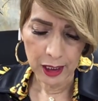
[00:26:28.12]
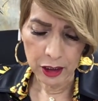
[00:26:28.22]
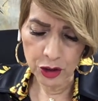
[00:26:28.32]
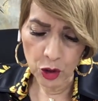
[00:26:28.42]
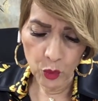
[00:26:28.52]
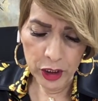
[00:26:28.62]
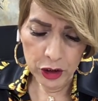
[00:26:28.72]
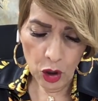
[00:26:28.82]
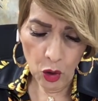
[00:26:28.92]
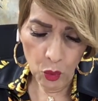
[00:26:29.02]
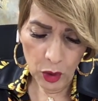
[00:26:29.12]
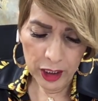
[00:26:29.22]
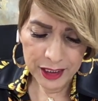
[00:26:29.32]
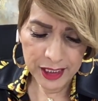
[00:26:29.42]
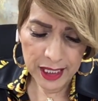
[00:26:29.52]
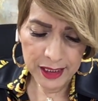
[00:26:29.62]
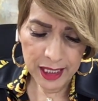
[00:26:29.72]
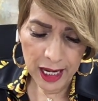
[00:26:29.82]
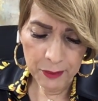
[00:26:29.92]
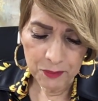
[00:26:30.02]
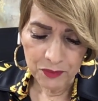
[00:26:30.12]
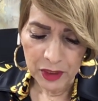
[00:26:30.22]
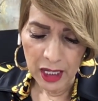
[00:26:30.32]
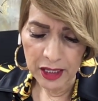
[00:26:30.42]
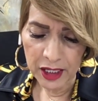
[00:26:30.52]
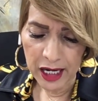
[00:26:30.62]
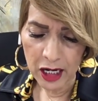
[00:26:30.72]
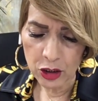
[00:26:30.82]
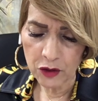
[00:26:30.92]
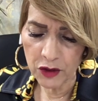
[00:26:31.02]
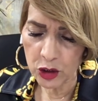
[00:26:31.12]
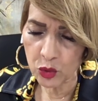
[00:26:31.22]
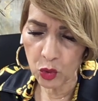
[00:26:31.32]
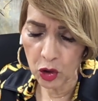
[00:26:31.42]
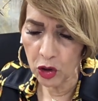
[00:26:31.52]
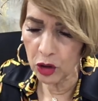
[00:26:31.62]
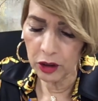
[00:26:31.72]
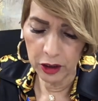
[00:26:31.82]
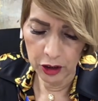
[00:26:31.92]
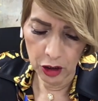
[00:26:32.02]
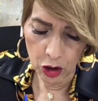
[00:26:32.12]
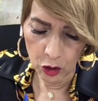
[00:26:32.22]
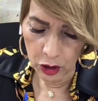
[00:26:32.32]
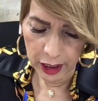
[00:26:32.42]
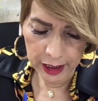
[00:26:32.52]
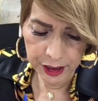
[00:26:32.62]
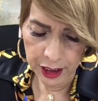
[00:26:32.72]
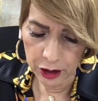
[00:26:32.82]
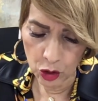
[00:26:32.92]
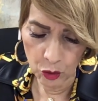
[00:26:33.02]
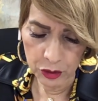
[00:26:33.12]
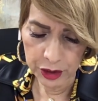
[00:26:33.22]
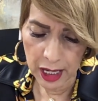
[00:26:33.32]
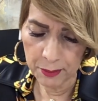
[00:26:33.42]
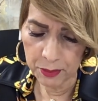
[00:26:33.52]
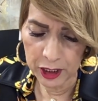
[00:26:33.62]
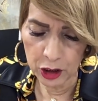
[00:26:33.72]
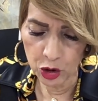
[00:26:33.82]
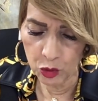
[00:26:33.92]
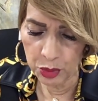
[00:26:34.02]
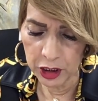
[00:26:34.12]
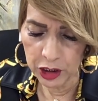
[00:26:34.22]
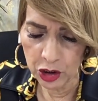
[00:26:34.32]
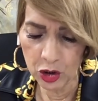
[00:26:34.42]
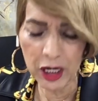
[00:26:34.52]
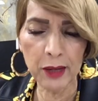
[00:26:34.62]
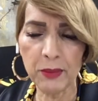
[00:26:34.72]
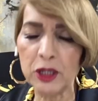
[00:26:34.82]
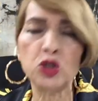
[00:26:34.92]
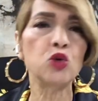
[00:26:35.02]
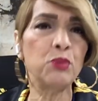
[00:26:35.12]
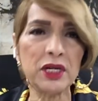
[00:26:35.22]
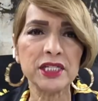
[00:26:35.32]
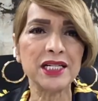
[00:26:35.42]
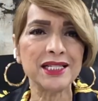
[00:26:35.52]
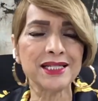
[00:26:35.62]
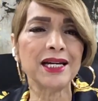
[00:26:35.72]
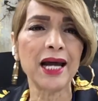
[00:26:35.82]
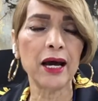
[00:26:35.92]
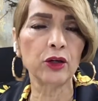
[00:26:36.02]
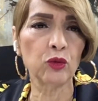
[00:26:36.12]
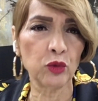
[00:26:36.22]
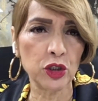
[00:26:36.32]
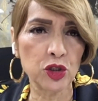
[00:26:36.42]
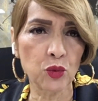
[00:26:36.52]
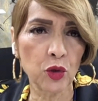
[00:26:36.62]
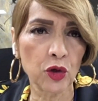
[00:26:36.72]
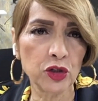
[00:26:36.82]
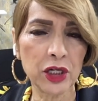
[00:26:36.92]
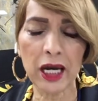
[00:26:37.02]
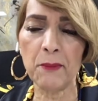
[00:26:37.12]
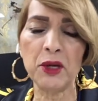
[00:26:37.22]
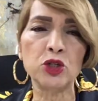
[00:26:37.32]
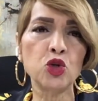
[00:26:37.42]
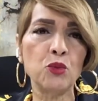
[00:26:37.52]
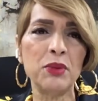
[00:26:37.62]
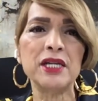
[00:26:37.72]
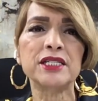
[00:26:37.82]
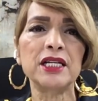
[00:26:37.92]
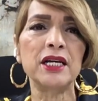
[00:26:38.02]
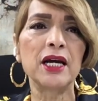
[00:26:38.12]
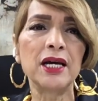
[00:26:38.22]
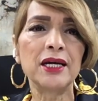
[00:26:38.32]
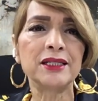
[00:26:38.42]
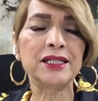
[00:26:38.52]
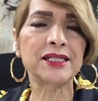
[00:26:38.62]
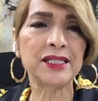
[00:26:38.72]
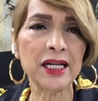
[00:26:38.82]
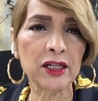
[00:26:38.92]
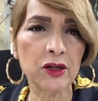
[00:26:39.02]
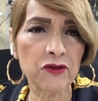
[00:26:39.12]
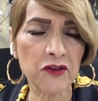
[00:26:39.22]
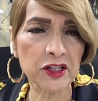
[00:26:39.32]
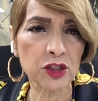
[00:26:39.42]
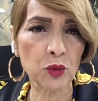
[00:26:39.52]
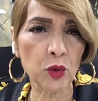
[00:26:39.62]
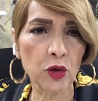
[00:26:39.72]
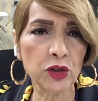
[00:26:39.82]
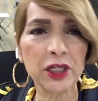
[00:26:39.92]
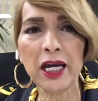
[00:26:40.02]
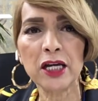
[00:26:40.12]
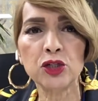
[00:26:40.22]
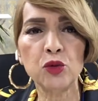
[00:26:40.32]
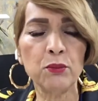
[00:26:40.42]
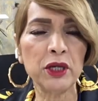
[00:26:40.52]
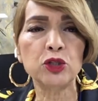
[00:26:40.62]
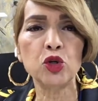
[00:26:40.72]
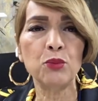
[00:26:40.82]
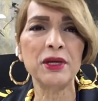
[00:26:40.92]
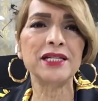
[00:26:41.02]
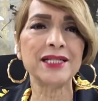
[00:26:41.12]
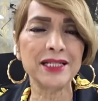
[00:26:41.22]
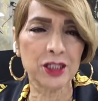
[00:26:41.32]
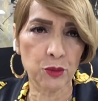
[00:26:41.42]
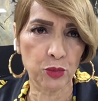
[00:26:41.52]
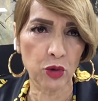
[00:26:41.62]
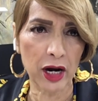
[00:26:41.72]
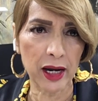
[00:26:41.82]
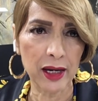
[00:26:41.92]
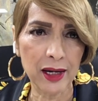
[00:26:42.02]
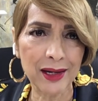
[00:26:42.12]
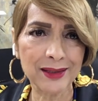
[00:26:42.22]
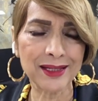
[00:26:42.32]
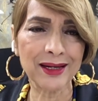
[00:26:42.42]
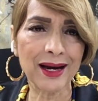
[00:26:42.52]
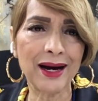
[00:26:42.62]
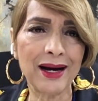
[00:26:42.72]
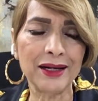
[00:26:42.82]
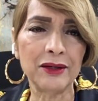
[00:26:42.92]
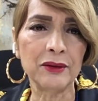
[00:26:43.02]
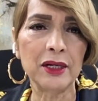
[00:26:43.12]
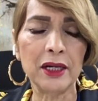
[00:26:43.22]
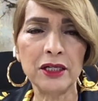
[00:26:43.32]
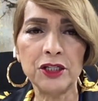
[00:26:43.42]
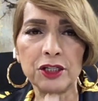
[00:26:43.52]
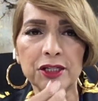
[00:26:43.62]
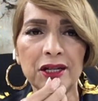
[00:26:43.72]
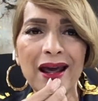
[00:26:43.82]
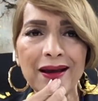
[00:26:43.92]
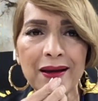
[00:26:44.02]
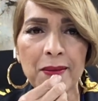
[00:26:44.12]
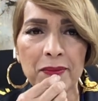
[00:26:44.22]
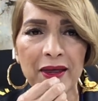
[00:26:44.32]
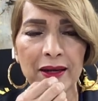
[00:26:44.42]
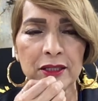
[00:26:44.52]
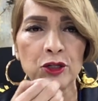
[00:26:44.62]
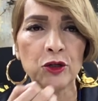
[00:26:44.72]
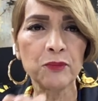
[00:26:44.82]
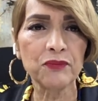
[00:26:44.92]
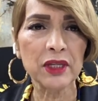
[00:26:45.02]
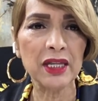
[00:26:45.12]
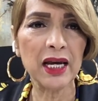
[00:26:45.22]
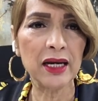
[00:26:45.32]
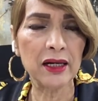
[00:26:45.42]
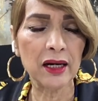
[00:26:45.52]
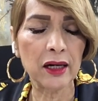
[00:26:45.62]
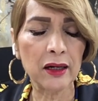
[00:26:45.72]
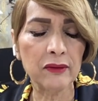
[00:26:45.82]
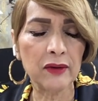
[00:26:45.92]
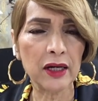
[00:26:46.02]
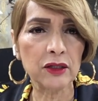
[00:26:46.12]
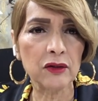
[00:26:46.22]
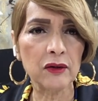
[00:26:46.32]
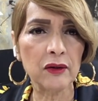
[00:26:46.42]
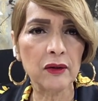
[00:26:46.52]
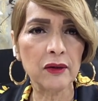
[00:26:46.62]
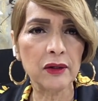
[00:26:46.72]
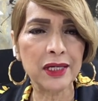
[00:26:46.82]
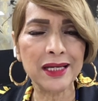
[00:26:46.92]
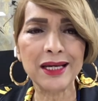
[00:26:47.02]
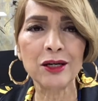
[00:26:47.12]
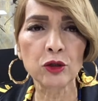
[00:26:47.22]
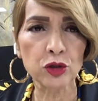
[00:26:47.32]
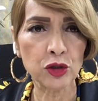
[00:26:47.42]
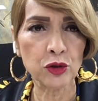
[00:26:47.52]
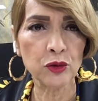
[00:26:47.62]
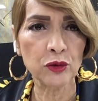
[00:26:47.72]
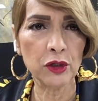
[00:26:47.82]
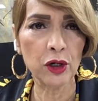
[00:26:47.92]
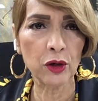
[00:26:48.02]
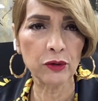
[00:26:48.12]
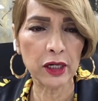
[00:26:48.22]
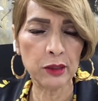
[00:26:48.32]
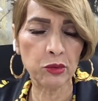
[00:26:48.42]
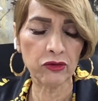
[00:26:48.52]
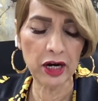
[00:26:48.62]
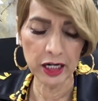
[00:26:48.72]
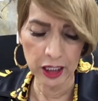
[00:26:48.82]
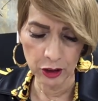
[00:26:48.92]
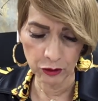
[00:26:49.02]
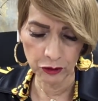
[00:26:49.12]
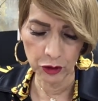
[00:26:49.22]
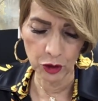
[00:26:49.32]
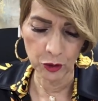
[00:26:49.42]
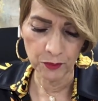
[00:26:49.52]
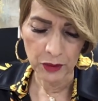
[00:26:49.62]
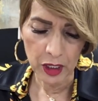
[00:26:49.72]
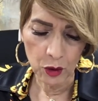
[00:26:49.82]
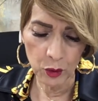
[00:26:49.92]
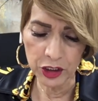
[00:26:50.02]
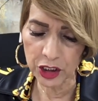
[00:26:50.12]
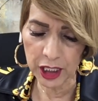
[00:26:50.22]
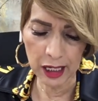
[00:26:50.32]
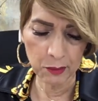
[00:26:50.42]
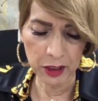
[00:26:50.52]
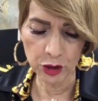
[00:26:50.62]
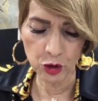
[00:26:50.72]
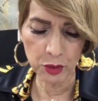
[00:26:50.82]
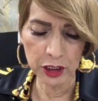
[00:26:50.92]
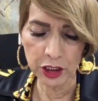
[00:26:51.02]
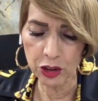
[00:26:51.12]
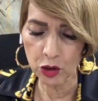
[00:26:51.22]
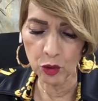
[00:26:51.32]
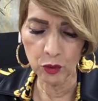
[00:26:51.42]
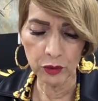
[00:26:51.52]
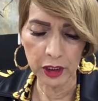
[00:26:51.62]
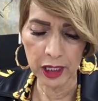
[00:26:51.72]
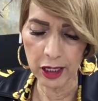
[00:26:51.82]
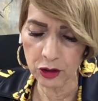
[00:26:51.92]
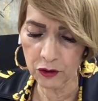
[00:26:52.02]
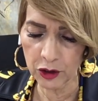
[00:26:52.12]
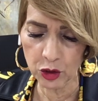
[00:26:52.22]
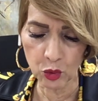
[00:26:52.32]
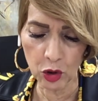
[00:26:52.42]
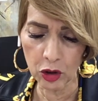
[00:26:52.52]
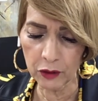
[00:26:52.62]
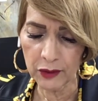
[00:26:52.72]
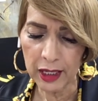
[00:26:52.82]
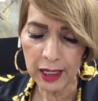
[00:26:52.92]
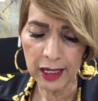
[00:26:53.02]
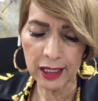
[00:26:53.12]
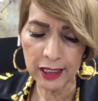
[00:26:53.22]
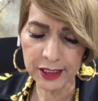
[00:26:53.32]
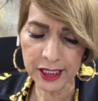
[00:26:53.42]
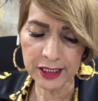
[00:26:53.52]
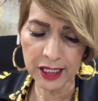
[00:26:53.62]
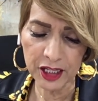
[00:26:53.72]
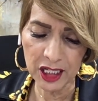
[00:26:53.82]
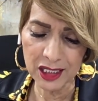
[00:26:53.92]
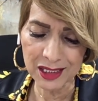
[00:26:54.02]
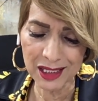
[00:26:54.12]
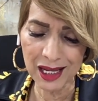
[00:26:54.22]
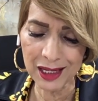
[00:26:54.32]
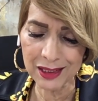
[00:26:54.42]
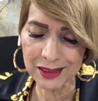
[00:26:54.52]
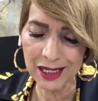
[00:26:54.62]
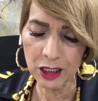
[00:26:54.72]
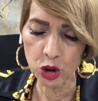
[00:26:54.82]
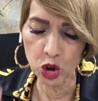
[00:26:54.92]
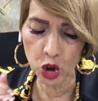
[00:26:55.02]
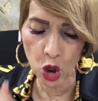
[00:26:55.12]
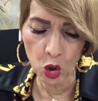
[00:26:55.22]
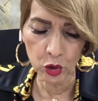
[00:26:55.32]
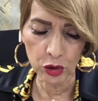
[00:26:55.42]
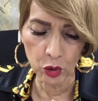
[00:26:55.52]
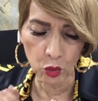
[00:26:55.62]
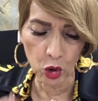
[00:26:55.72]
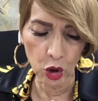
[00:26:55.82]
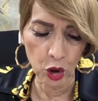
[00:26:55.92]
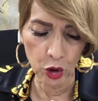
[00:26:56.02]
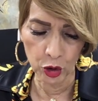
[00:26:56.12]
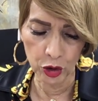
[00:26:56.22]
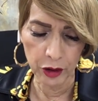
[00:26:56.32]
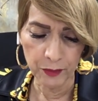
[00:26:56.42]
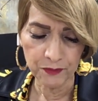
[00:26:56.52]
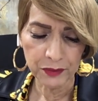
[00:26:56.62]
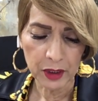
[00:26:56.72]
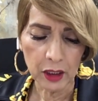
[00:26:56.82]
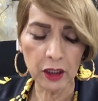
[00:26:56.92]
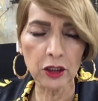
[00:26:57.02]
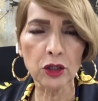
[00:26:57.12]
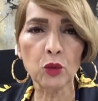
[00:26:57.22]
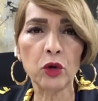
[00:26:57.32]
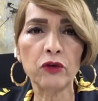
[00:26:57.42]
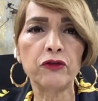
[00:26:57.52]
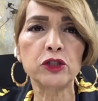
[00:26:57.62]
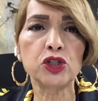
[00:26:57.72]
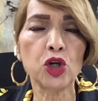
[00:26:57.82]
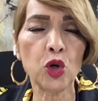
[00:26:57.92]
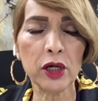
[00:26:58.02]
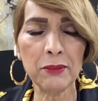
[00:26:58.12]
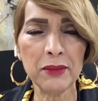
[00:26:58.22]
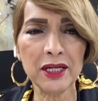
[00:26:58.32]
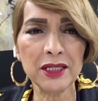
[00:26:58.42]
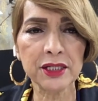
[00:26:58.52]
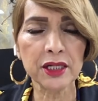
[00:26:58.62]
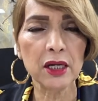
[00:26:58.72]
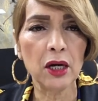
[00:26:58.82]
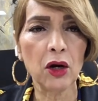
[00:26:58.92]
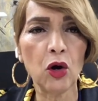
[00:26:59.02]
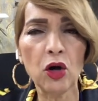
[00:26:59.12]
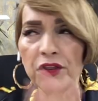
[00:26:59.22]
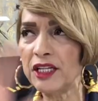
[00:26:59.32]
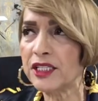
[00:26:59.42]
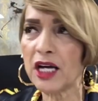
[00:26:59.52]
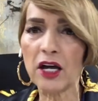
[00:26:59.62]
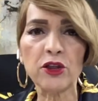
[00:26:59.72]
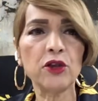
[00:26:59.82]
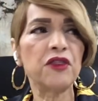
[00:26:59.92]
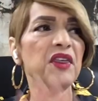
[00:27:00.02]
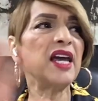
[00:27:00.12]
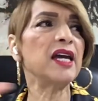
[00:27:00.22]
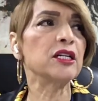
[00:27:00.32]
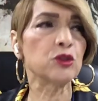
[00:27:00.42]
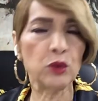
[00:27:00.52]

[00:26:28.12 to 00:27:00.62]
And so we don't want, it says that, and the cares of this world, you know, like I said, don't stop being too busy. You can't be too busy to sit down and read your word. You can't be too busy to sit and confess the word. You can't be too busy to pray to God and, and just thank him that you're, that, uh, that he healed you, you know, that he provided healing for you. We just can't be too busy. So the cares of this world, and it says that these things, they choke the word. Another word for choke, it means all these other things.